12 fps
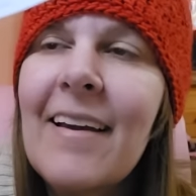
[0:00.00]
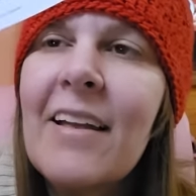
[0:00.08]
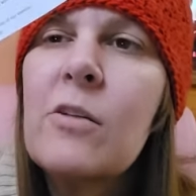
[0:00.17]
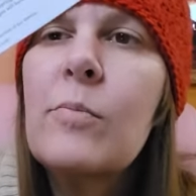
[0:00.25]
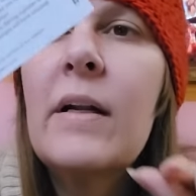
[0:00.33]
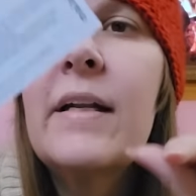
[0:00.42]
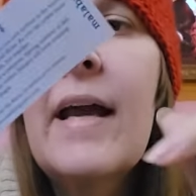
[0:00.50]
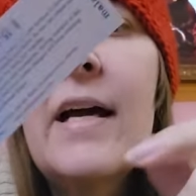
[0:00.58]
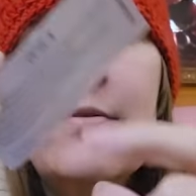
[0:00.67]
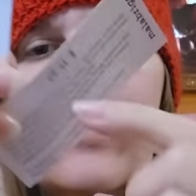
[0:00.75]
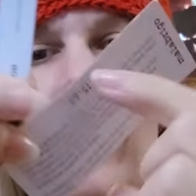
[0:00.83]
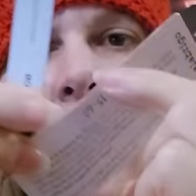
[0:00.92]
Anybody
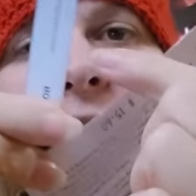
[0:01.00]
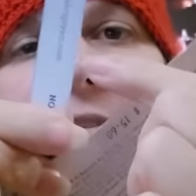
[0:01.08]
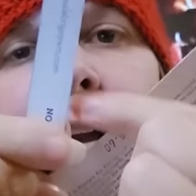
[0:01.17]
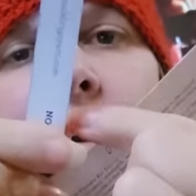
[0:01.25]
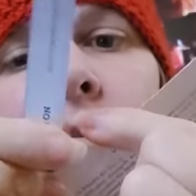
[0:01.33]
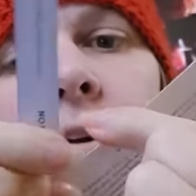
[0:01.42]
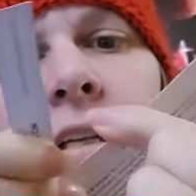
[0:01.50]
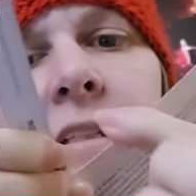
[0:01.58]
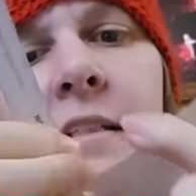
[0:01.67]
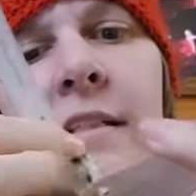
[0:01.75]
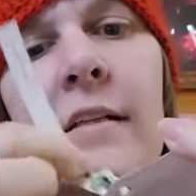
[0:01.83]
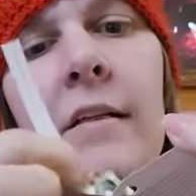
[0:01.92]
ask what my favorite
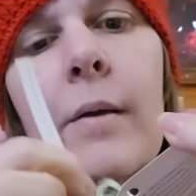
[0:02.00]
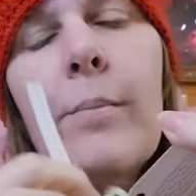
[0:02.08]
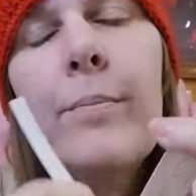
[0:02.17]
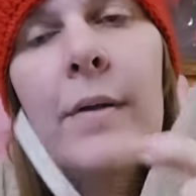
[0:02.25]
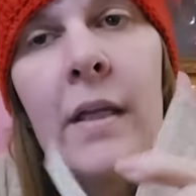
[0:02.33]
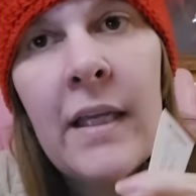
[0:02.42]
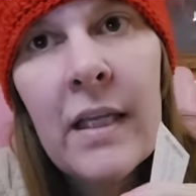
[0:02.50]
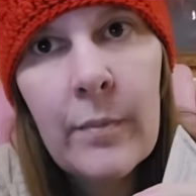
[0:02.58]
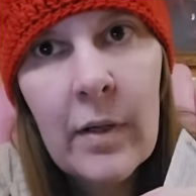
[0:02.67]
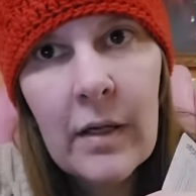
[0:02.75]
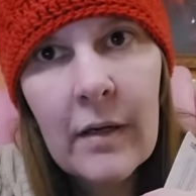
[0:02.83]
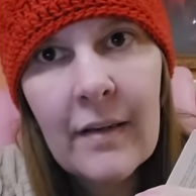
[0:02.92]

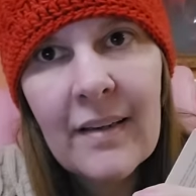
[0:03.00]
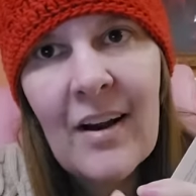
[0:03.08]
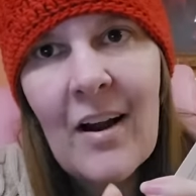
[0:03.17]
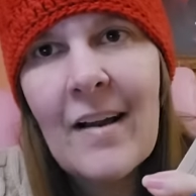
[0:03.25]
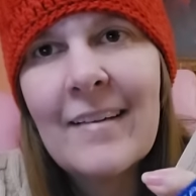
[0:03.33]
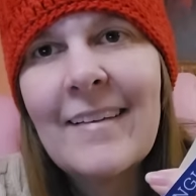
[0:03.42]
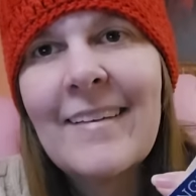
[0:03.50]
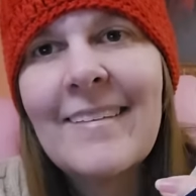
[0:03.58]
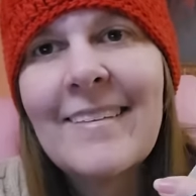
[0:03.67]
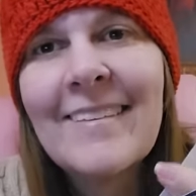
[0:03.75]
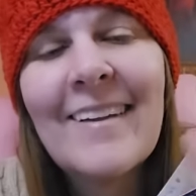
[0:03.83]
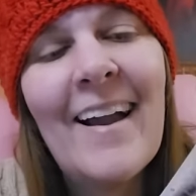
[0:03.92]
Pima cotton
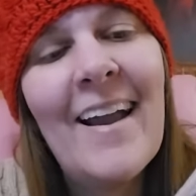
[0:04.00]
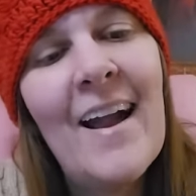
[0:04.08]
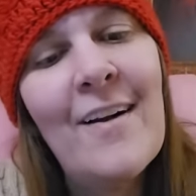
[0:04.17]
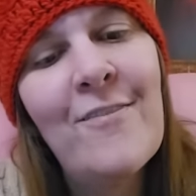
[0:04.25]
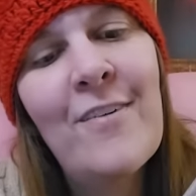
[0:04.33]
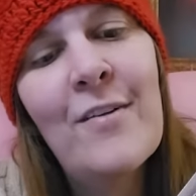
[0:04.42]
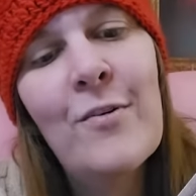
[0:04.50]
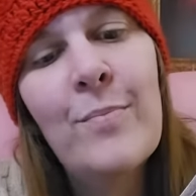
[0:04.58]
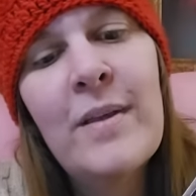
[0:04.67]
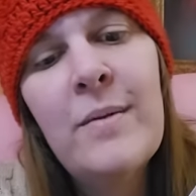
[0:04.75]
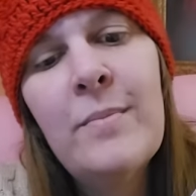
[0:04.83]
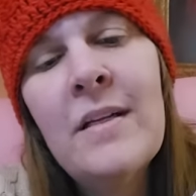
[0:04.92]
is? I have favorite
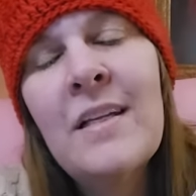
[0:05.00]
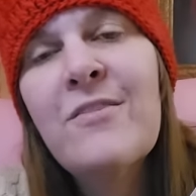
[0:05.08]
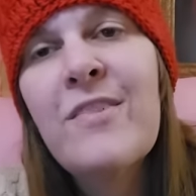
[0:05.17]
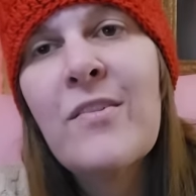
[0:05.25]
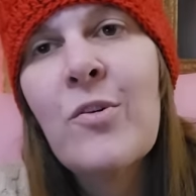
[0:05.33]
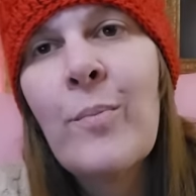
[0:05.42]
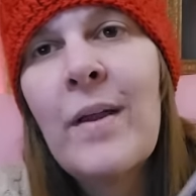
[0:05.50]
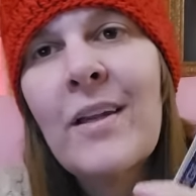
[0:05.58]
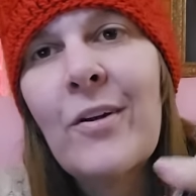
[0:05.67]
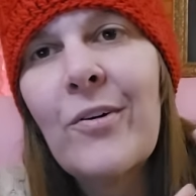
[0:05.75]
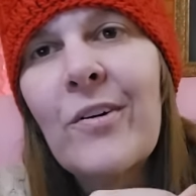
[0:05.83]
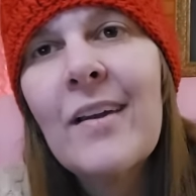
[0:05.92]
Pima and a favorite
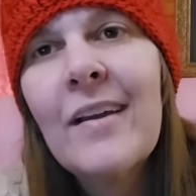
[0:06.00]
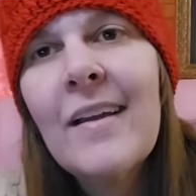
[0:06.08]
Mako.